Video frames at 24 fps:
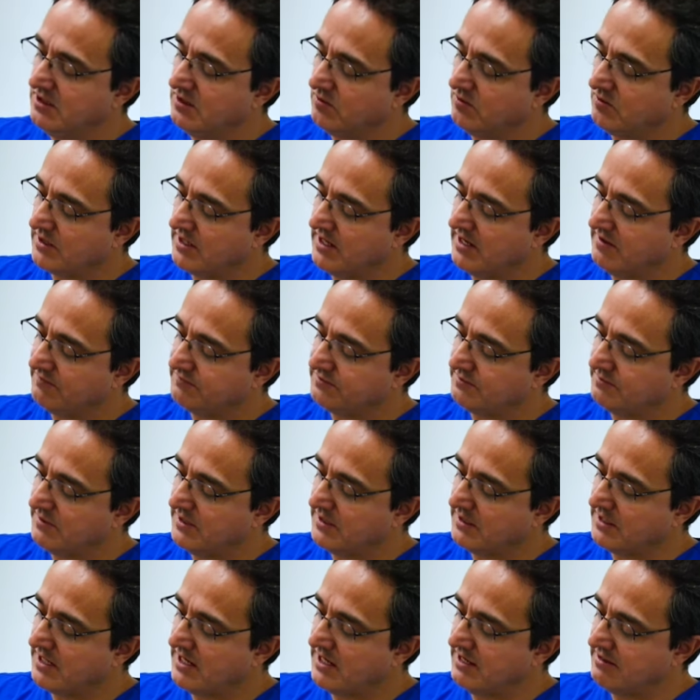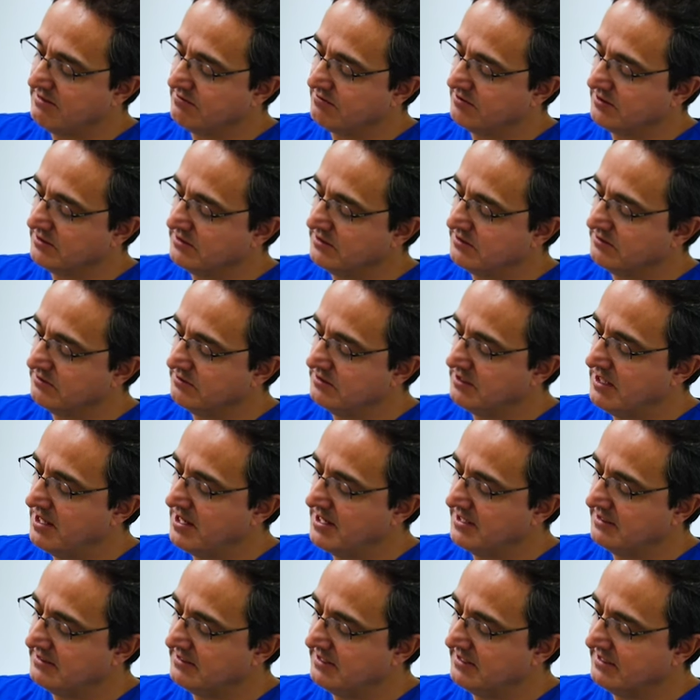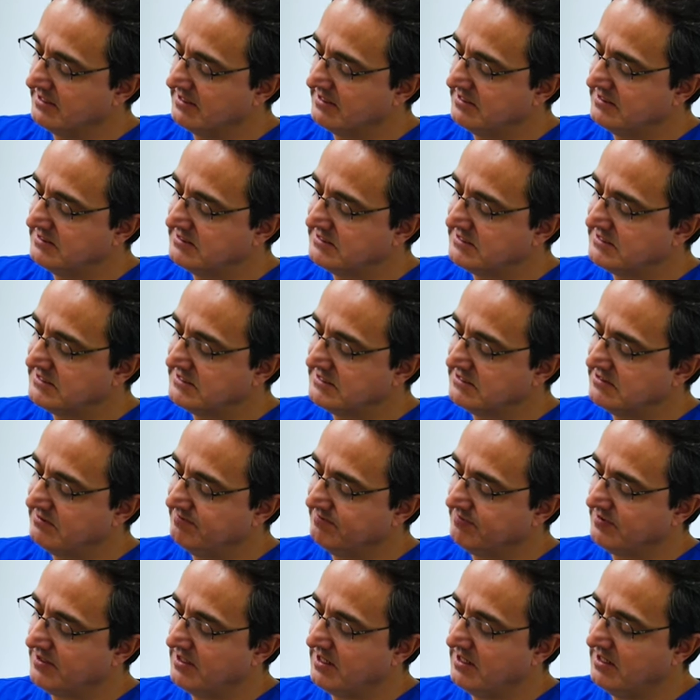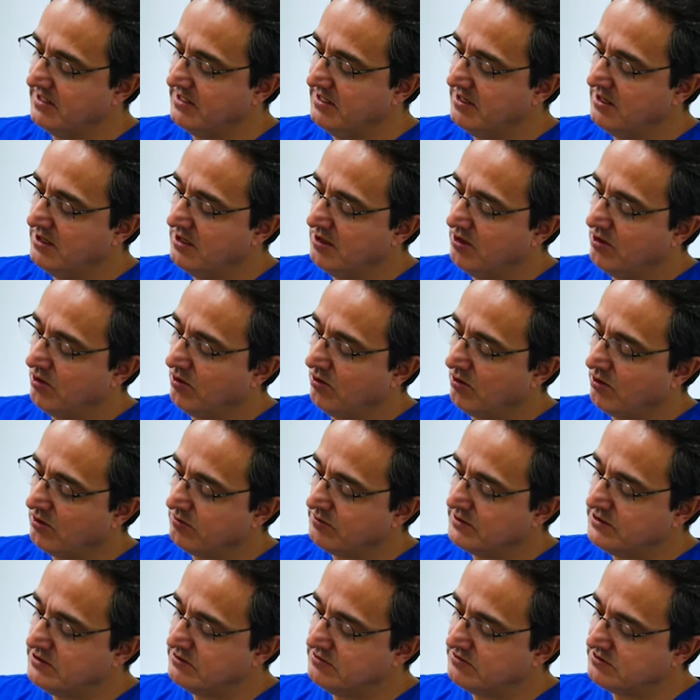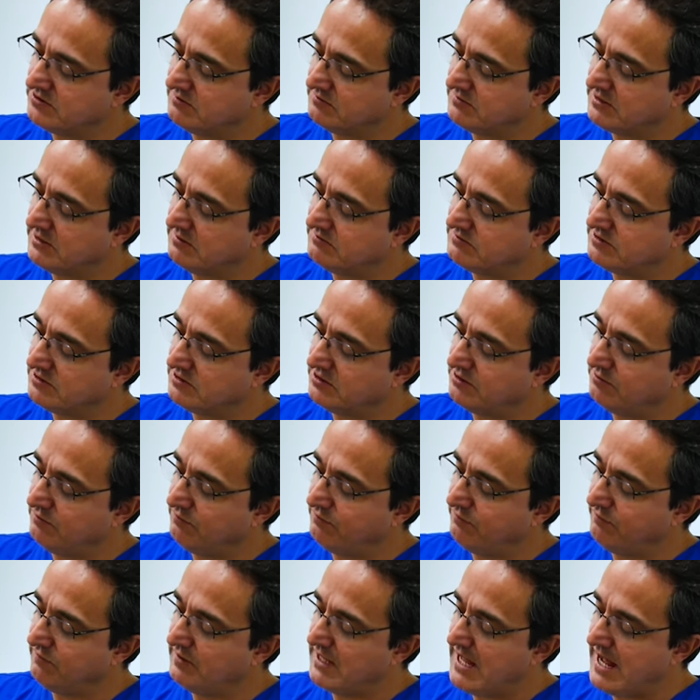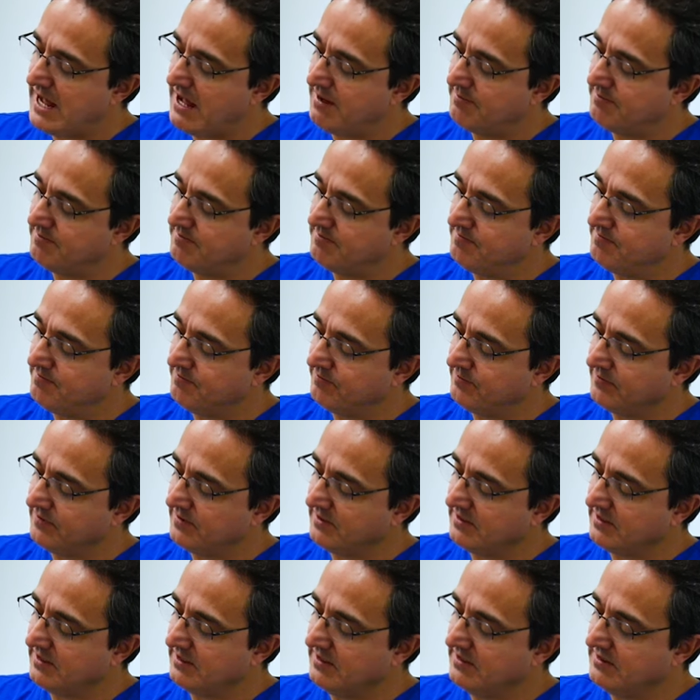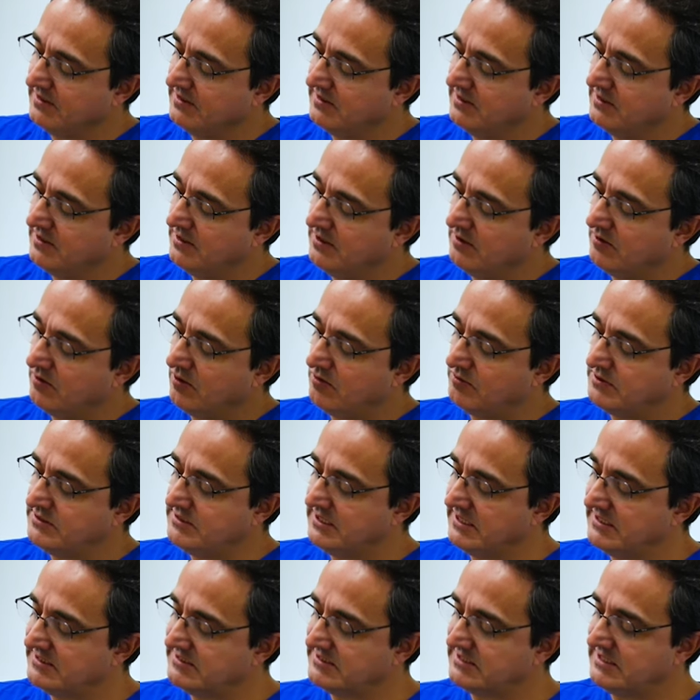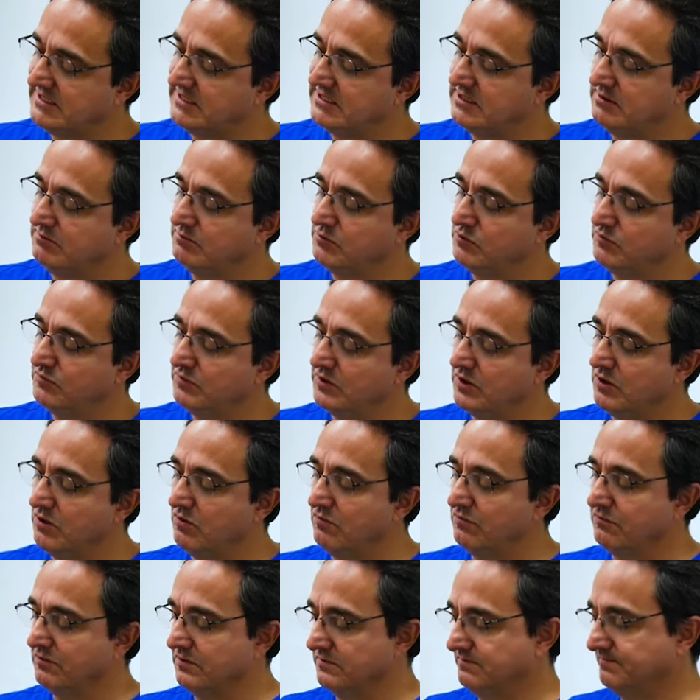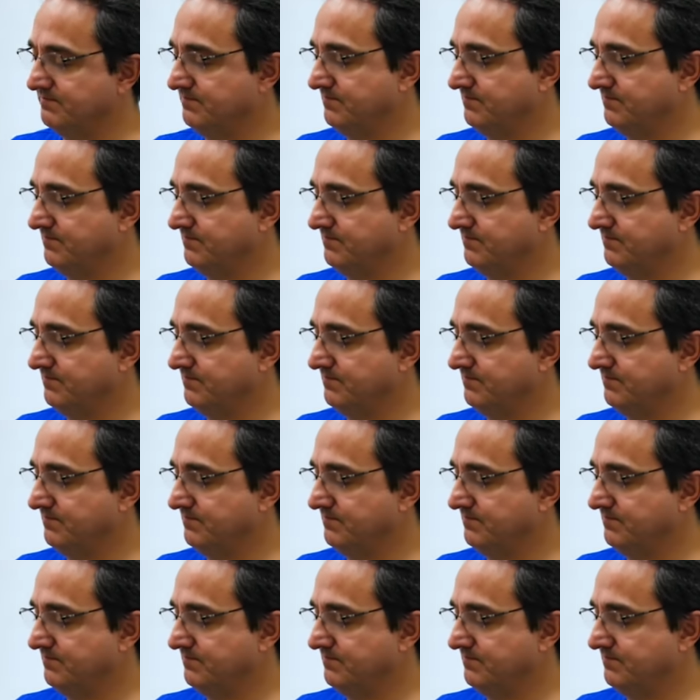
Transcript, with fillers: we're going to have to make either a little line like this, okay, or we do sometimes a little flap, okay, okay. Or we take skin and move it over.